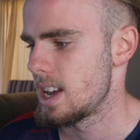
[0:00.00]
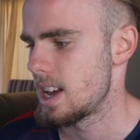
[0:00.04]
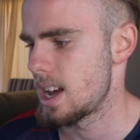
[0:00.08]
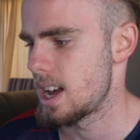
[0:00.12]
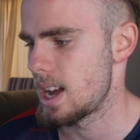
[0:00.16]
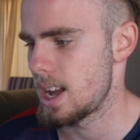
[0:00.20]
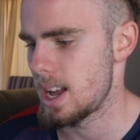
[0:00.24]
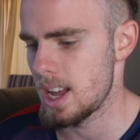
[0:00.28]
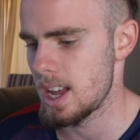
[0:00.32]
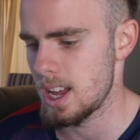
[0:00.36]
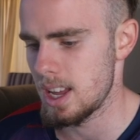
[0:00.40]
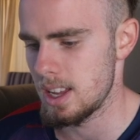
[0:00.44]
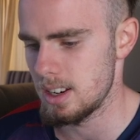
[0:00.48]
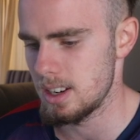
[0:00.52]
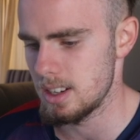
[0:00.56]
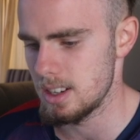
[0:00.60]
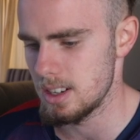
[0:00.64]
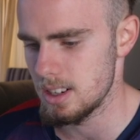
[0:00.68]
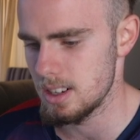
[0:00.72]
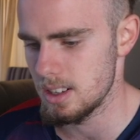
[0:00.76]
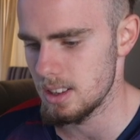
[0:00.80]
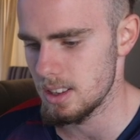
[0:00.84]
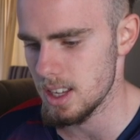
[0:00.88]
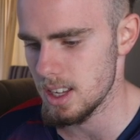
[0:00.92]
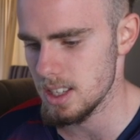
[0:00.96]

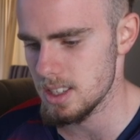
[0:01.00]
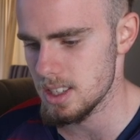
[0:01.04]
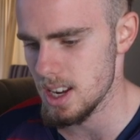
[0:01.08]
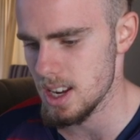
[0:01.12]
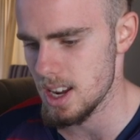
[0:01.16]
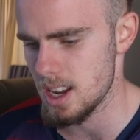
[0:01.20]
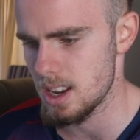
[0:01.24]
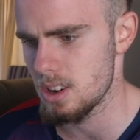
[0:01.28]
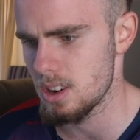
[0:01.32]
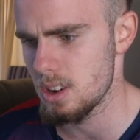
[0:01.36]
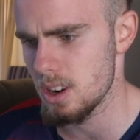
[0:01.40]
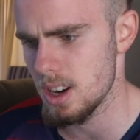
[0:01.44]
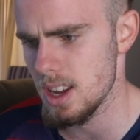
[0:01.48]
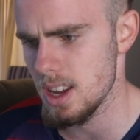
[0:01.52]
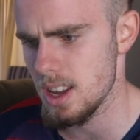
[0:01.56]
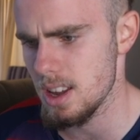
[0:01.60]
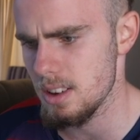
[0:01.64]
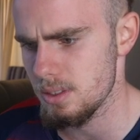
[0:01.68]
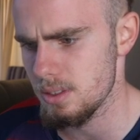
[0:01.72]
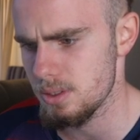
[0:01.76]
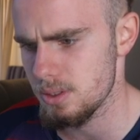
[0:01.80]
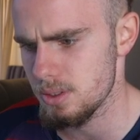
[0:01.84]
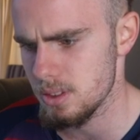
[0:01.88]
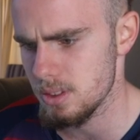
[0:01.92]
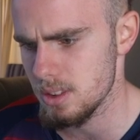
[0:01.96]
And let's see, could he
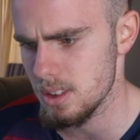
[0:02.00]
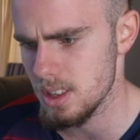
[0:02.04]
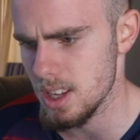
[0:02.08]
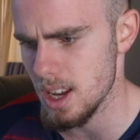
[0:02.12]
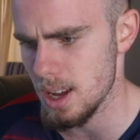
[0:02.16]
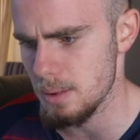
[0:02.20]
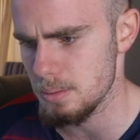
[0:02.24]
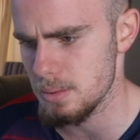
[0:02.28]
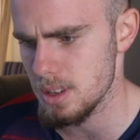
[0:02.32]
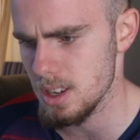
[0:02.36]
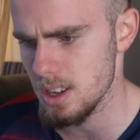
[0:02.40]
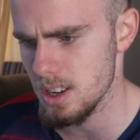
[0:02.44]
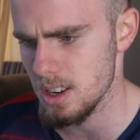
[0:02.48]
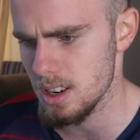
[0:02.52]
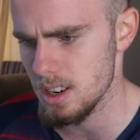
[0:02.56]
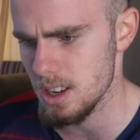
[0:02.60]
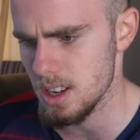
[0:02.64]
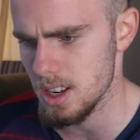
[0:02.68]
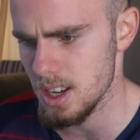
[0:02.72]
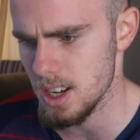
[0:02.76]
have tapped it?